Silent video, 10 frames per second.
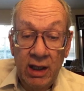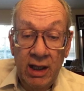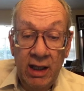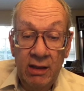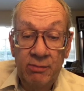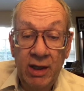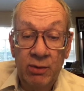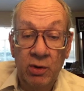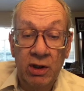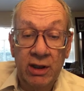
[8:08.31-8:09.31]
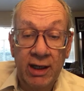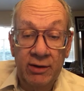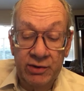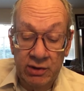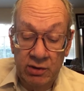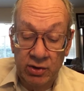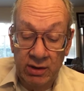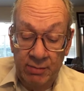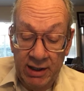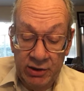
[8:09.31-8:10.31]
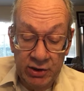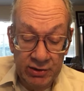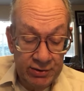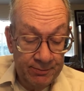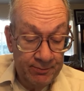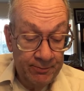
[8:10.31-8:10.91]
and payroll accounts, including pensions.